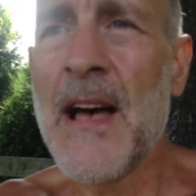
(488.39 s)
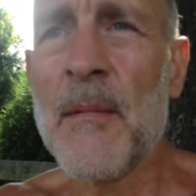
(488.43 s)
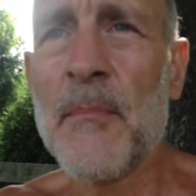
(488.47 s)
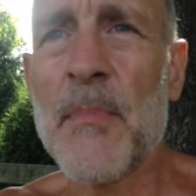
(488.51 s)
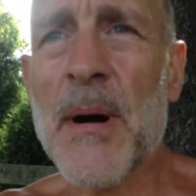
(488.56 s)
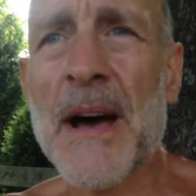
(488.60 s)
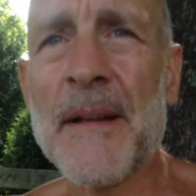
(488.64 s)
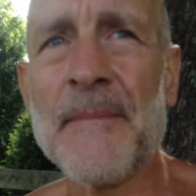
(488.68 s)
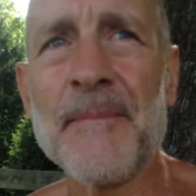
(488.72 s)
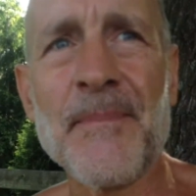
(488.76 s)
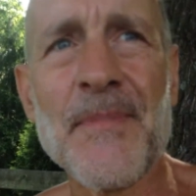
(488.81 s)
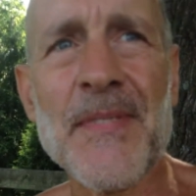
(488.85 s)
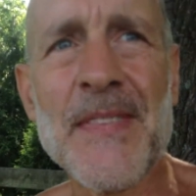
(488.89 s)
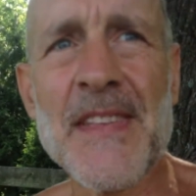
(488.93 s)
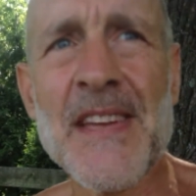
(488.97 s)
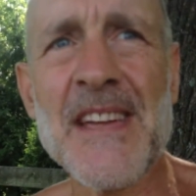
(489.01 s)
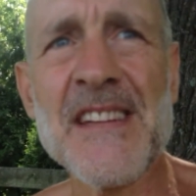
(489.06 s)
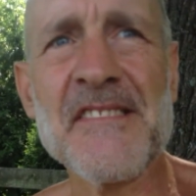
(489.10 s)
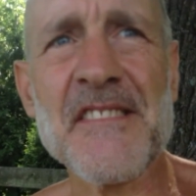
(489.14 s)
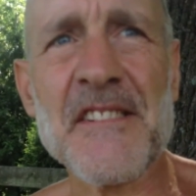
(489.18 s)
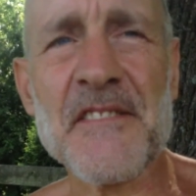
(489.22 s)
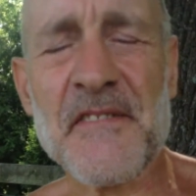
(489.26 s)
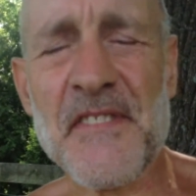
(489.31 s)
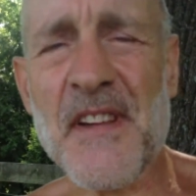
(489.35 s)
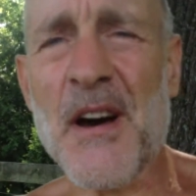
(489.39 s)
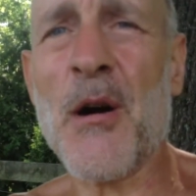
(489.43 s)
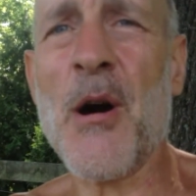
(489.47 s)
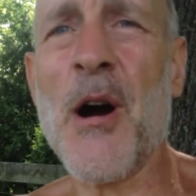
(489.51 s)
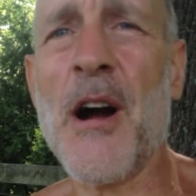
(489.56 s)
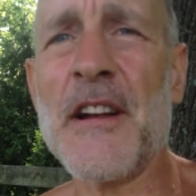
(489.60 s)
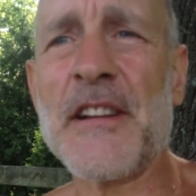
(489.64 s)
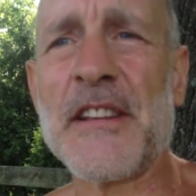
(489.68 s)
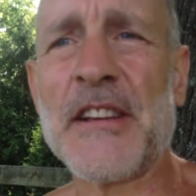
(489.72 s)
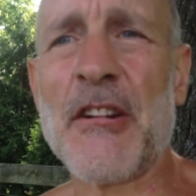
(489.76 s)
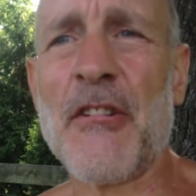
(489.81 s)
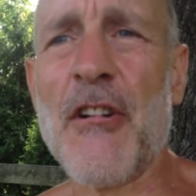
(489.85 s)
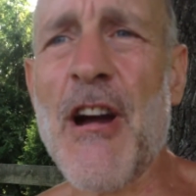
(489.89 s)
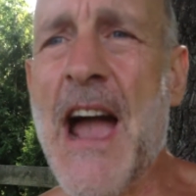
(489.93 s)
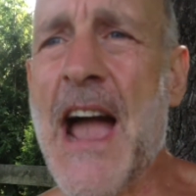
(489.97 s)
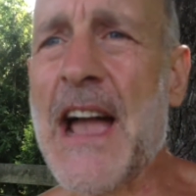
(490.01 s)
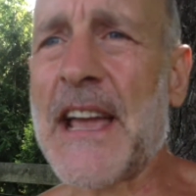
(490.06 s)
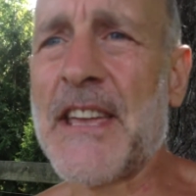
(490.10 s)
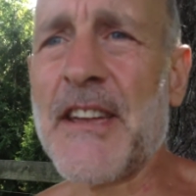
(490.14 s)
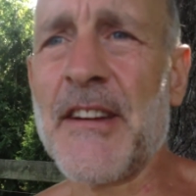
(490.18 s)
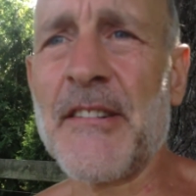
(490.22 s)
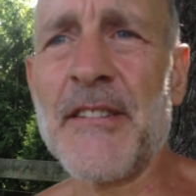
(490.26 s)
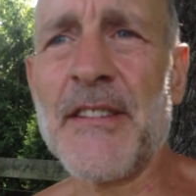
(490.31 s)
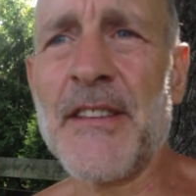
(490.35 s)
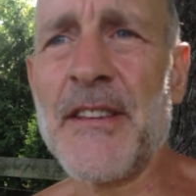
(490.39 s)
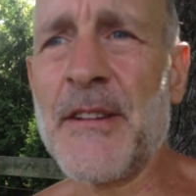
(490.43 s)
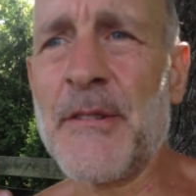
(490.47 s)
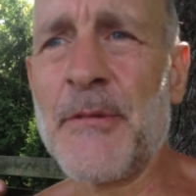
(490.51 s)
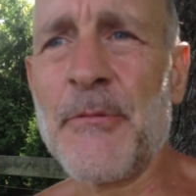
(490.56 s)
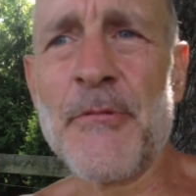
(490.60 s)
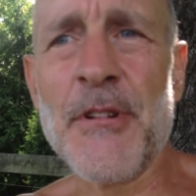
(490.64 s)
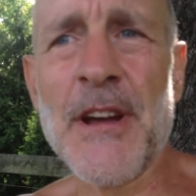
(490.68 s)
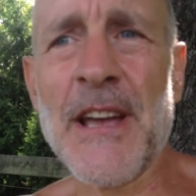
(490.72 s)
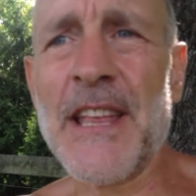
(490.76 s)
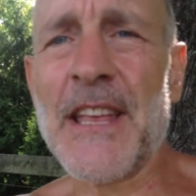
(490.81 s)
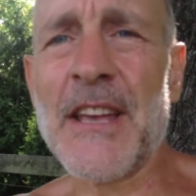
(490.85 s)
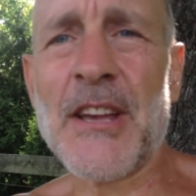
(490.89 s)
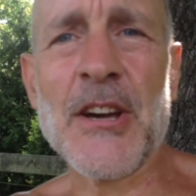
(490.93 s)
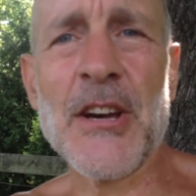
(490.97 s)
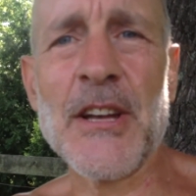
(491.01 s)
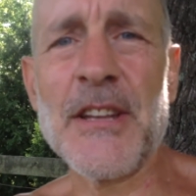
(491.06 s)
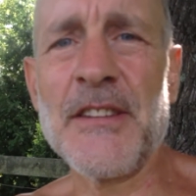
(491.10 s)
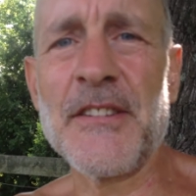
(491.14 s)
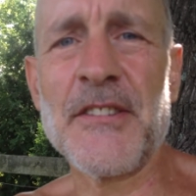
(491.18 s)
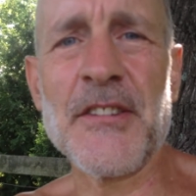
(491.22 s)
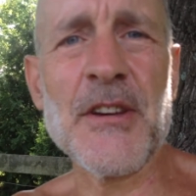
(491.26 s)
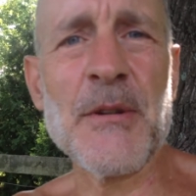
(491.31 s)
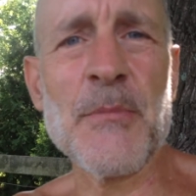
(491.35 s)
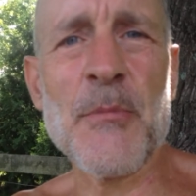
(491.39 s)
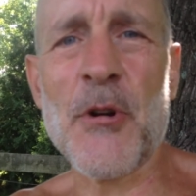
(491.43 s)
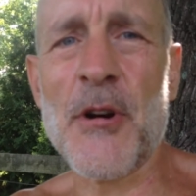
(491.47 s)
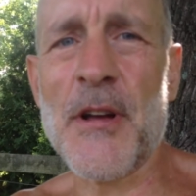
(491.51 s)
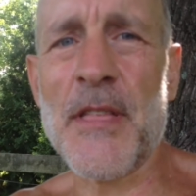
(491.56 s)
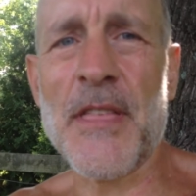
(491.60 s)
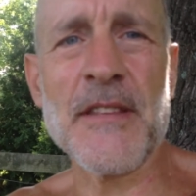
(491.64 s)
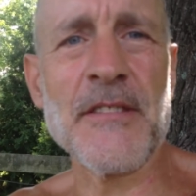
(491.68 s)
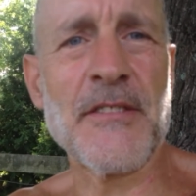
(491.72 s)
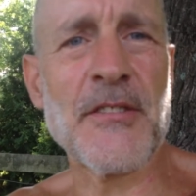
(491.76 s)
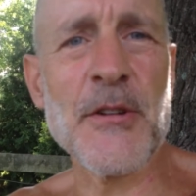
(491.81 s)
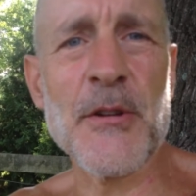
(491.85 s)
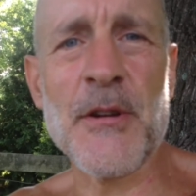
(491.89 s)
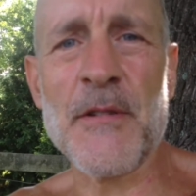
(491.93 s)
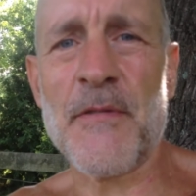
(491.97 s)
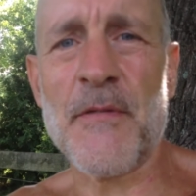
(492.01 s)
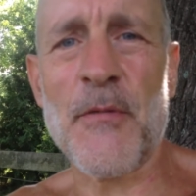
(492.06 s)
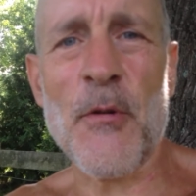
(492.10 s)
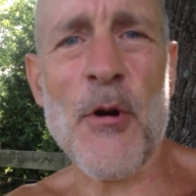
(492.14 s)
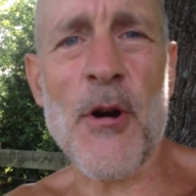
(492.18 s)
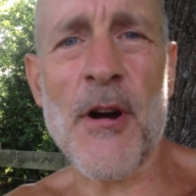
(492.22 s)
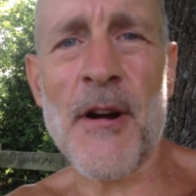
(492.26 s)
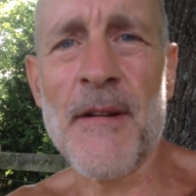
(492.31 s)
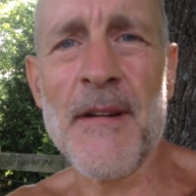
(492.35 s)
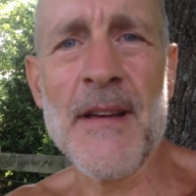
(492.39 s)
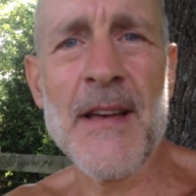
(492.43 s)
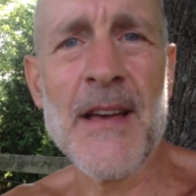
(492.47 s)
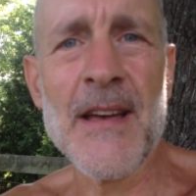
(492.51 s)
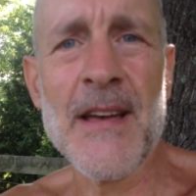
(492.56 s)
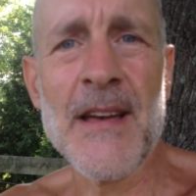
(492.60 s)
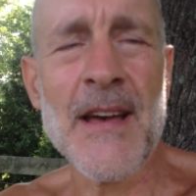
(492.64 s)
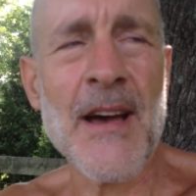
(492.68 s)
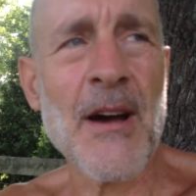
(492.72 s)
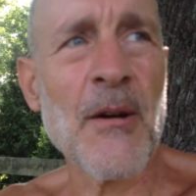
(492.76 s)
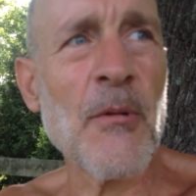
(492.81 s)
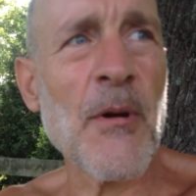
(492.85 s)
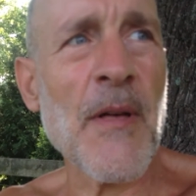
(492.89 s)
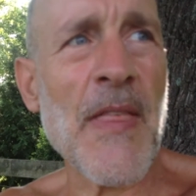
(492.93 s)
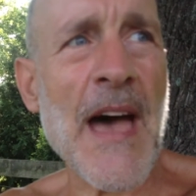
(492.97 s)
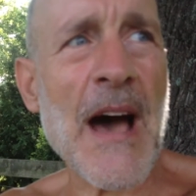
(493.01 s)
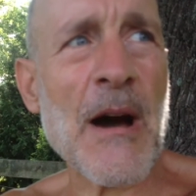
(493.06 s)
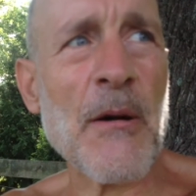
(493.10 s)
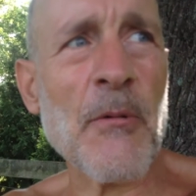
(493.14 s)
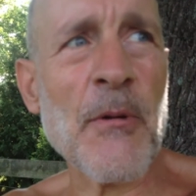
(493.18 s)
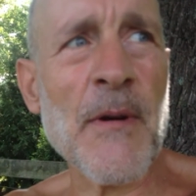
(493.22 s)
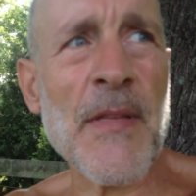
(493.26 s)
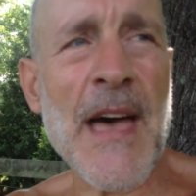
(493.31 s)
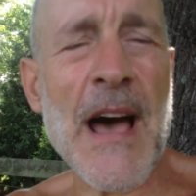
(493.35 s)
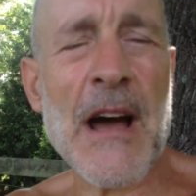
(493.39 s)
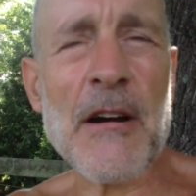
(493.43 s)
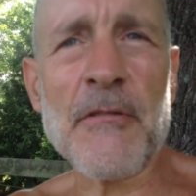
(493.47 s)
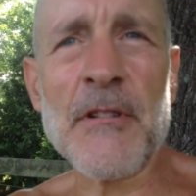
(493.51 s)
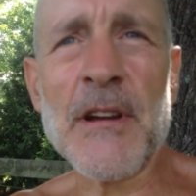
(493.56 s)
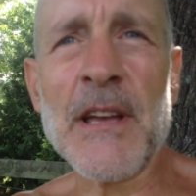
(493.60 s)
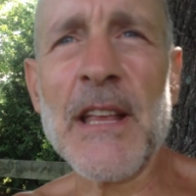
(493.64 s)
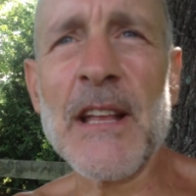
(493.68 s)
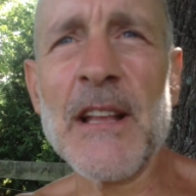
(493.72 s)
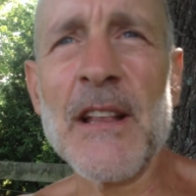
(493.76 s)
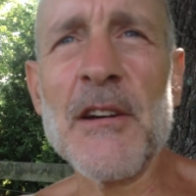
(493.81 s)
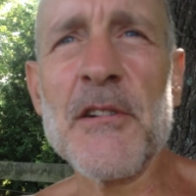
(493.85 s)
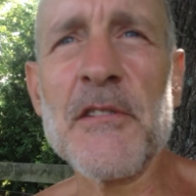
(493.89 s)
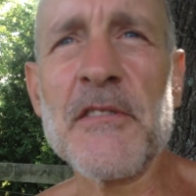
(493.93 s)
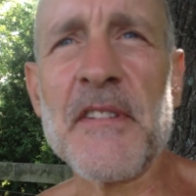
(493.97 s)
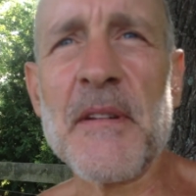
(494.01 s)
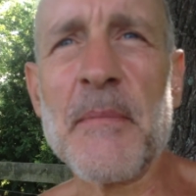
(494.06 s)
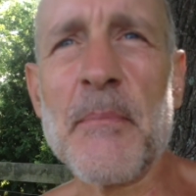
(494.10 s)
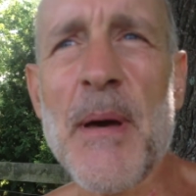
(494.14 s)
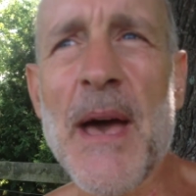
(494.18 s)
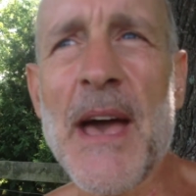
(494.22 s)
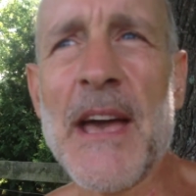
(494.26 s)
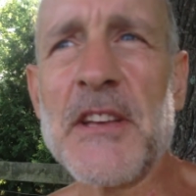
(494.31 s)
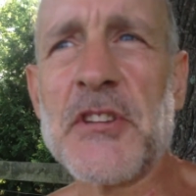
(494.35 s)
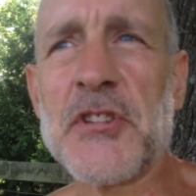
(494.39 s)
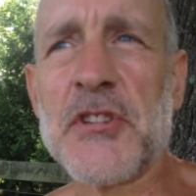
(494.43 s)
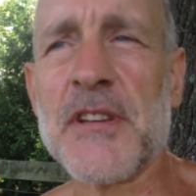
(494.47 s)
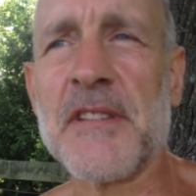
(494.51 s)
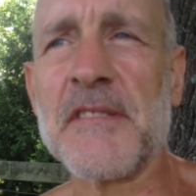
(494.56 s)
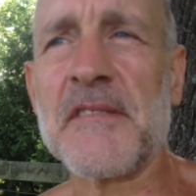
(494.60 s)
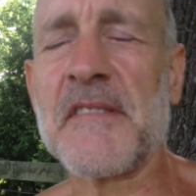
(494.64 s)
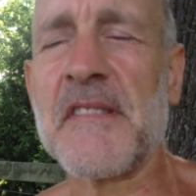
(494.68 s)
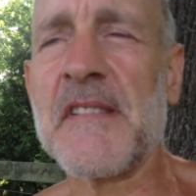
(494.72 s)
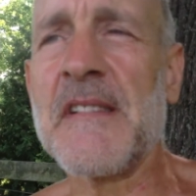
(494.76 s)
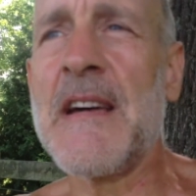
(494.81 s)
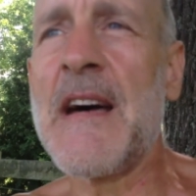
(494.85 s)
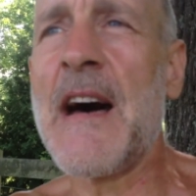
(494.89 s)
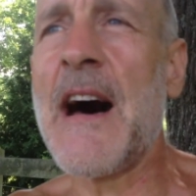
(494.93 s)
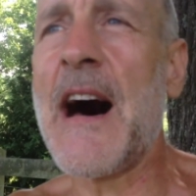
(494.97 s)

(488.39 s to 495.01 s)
But these are so hard to crack. You really couldn't do more than 2 to 4 without really losing patience.